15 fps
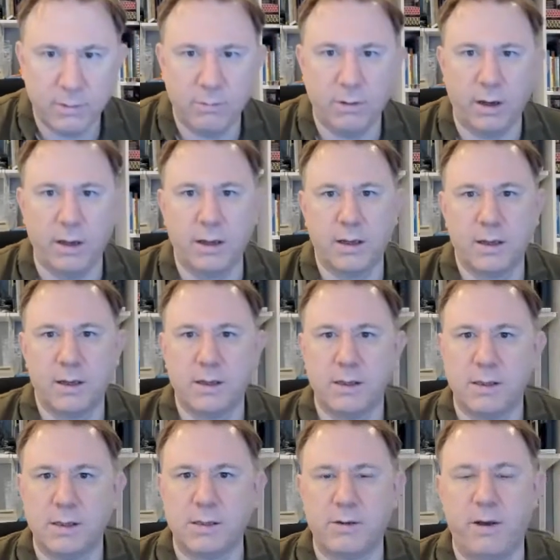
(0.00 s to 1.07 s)
Right,
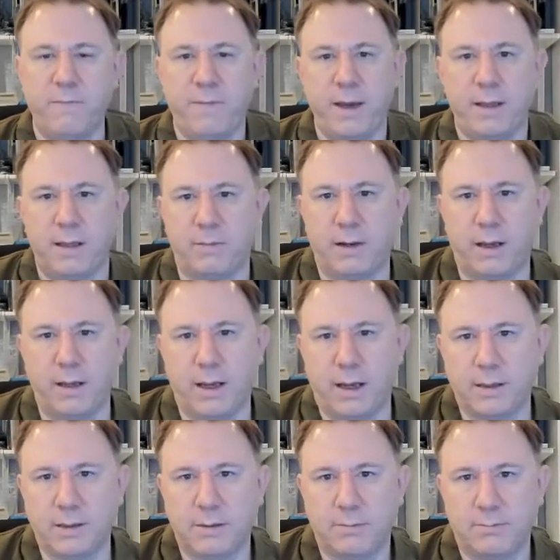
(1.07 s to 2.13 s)
so I've pegged them like
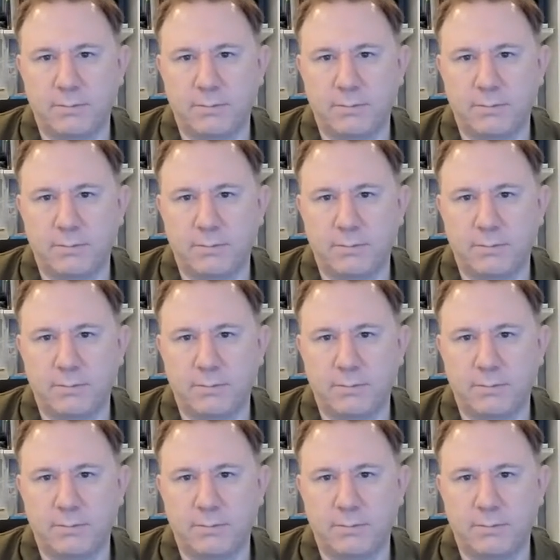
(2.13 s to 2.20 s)
that.